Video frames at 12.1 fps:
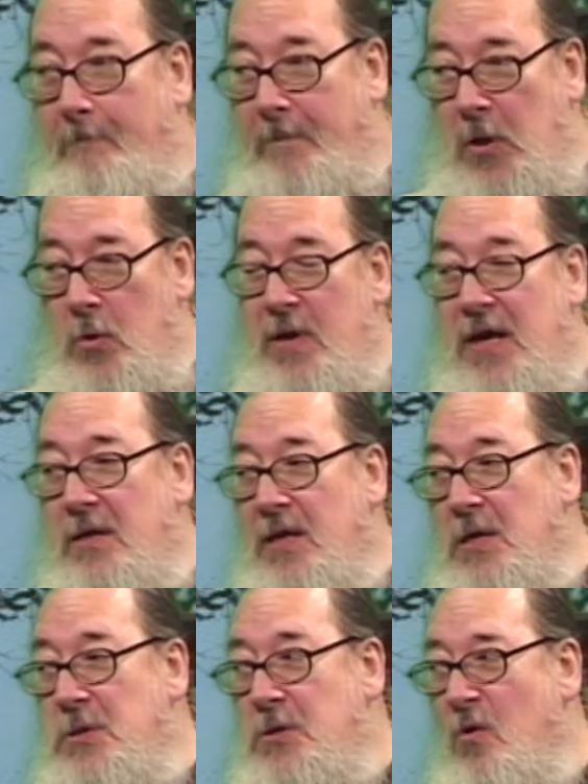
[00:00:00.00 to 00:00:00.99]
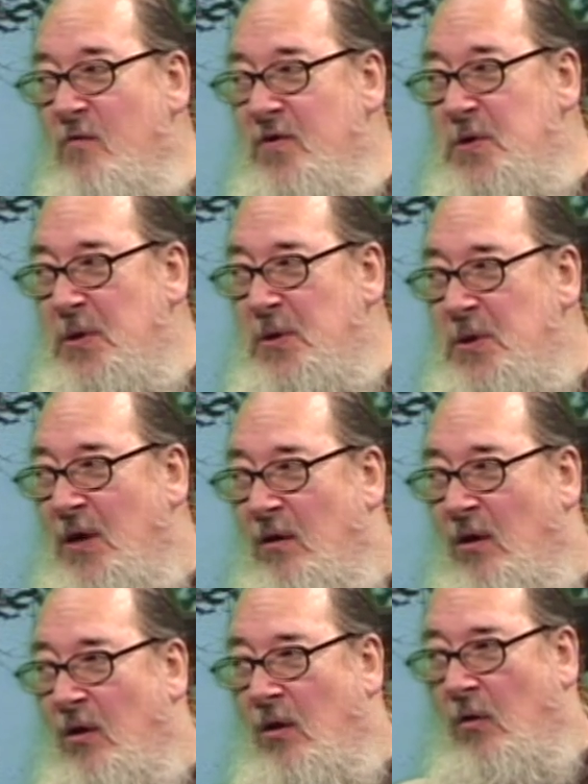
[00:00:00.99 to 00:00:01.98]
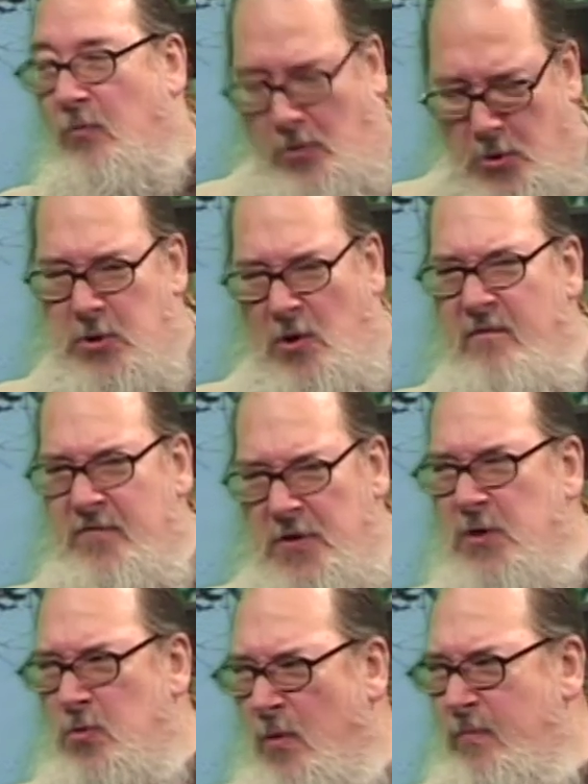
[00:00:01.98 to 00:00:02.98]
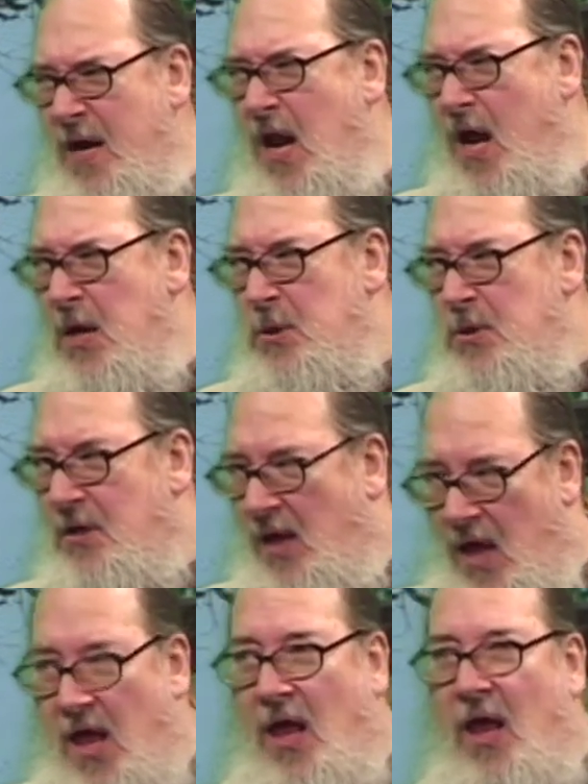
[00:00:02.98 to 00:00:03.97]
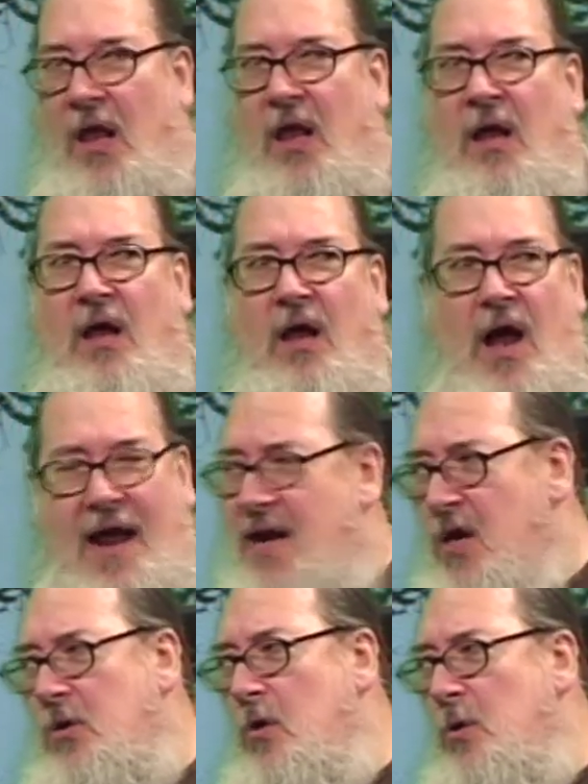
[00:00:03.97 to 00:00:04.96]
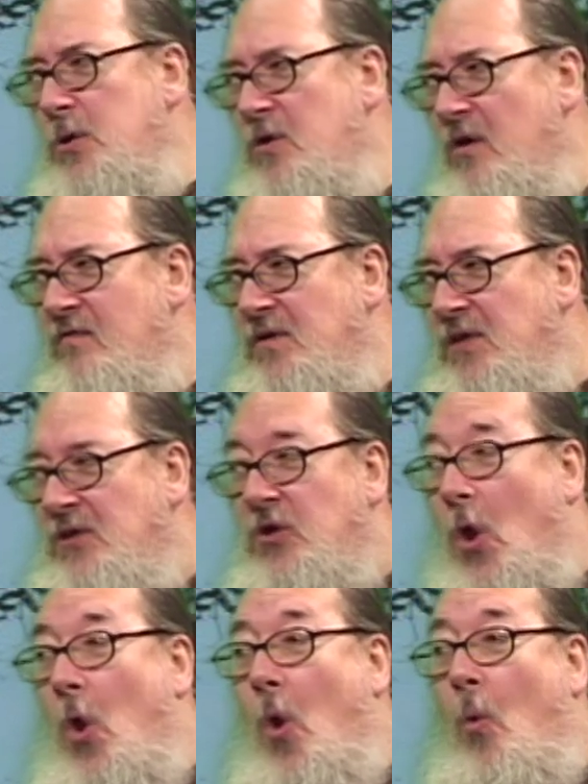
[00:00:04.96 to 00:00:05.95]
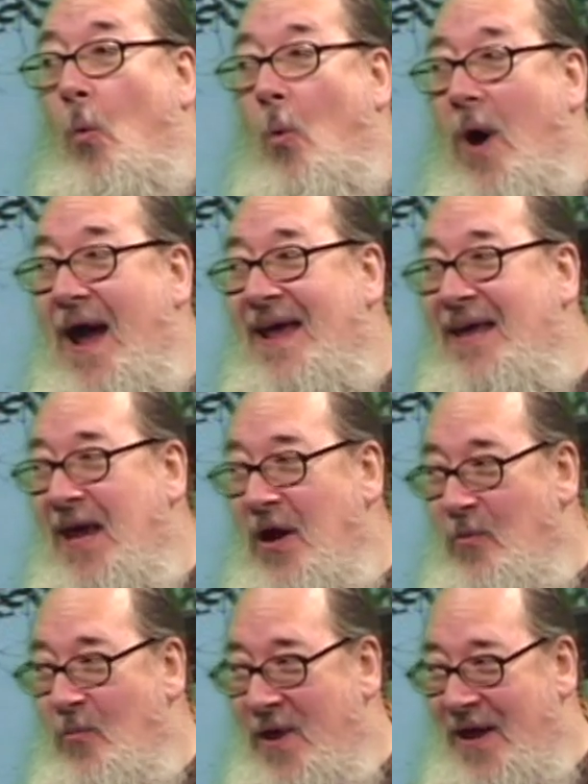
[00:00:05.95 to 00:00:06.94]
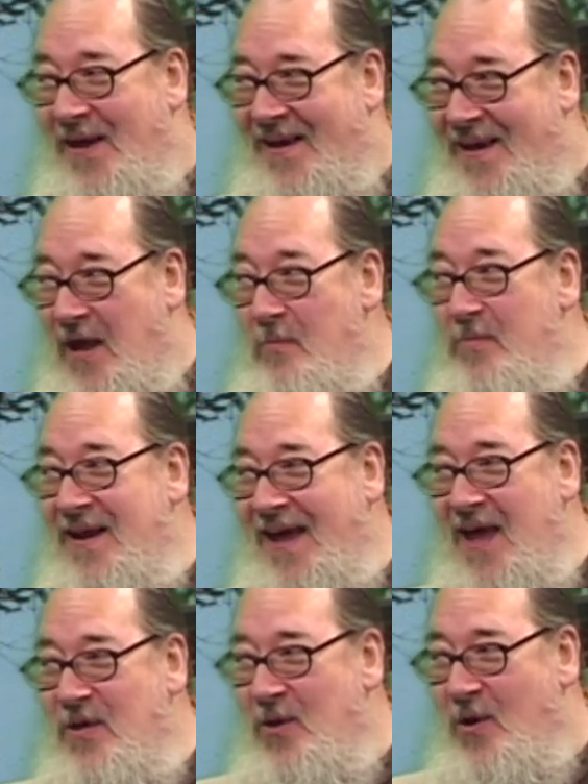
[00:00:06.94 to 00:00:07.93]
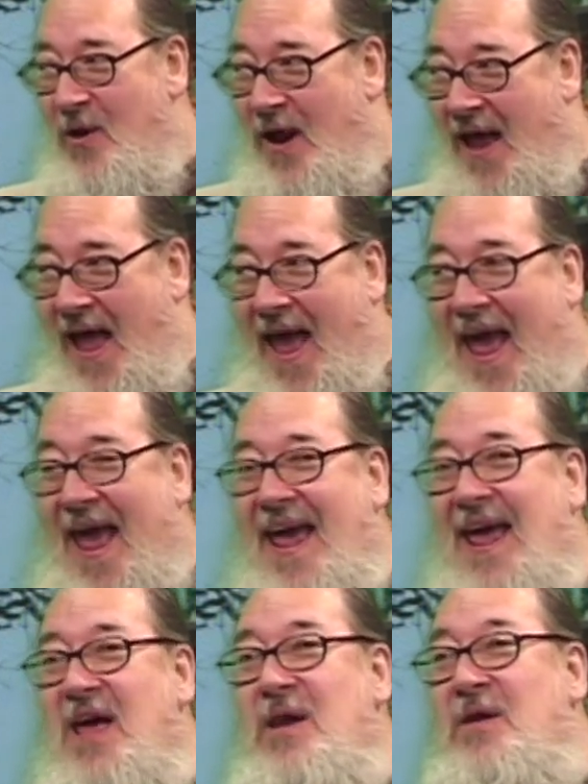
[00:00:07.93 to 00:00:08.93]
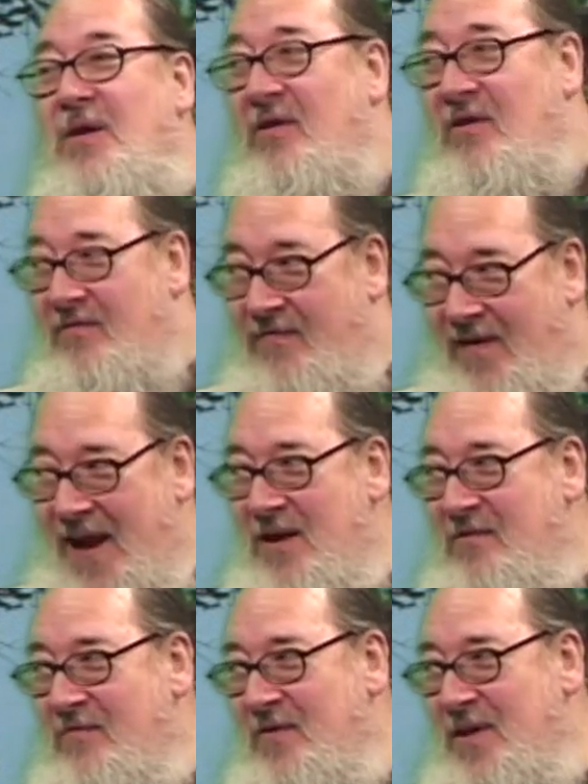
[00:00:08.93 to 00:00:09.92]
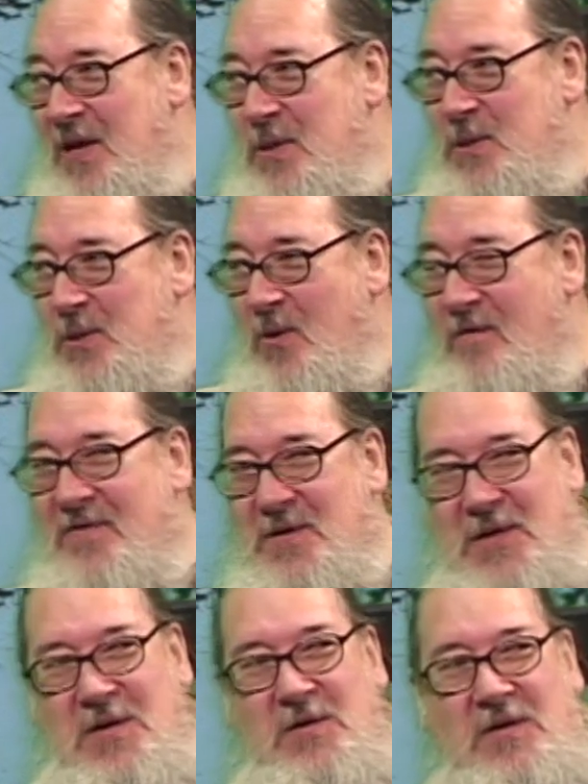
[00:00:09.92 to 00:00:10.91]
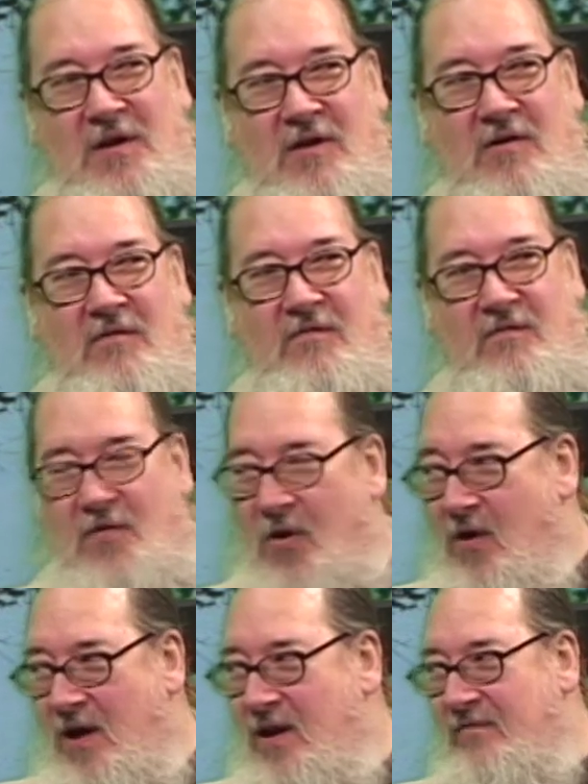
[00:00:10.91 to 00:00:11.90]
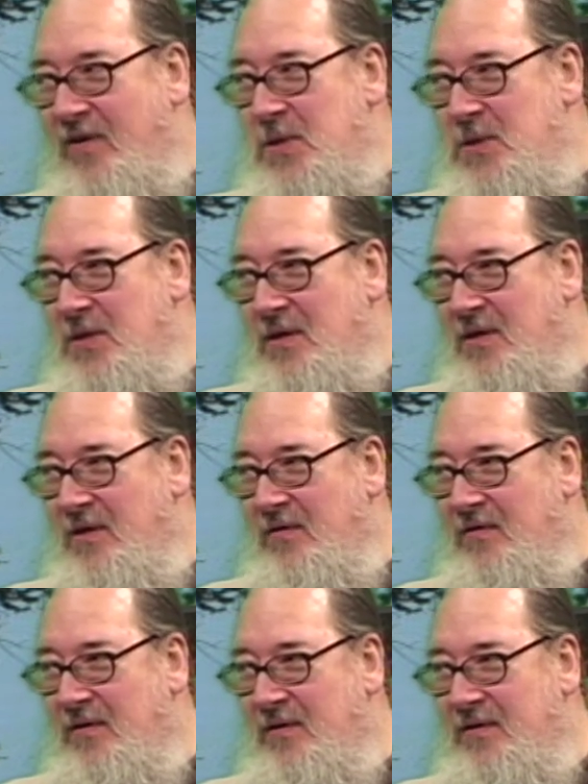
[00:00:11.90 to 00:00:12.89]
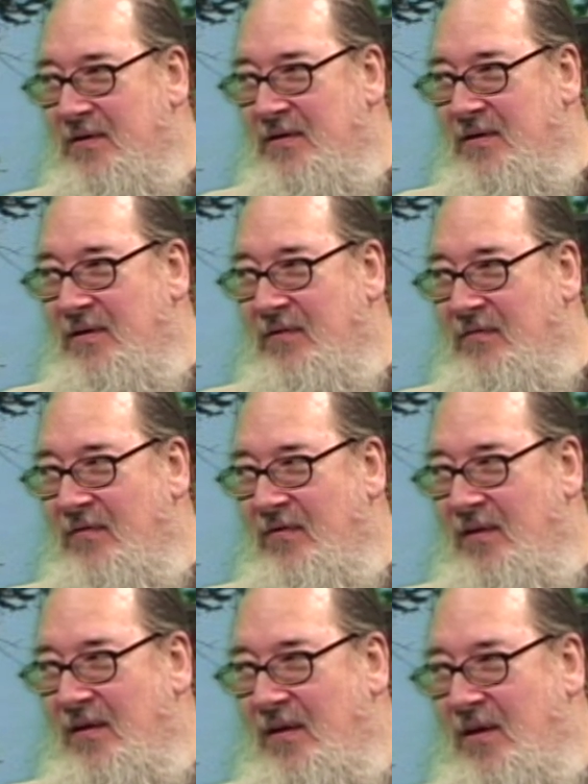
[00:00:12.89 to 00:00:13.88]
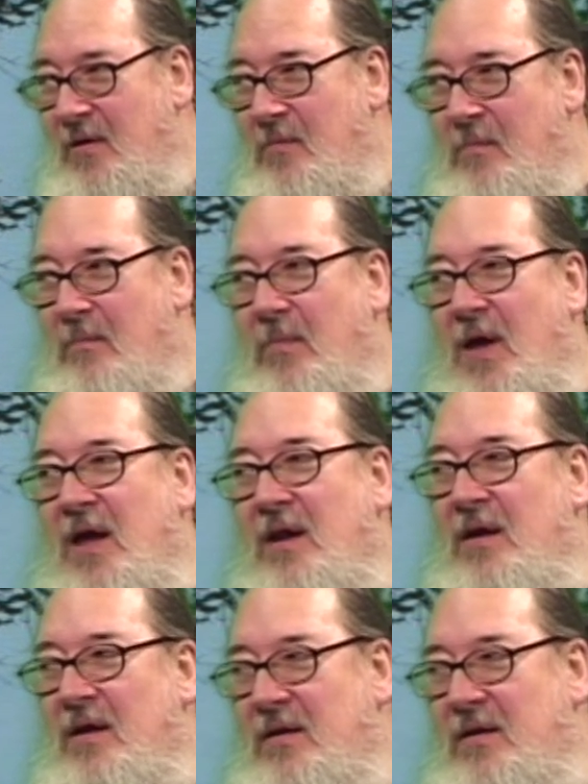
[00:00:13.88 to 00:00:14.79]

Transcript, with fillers: You need these services. Yeah. Those services would be nice. Yeah. I need those services. Why can't we come together, come together. Yeah. and fight for these services together for all of us? Yes. Yes. And it's. Uh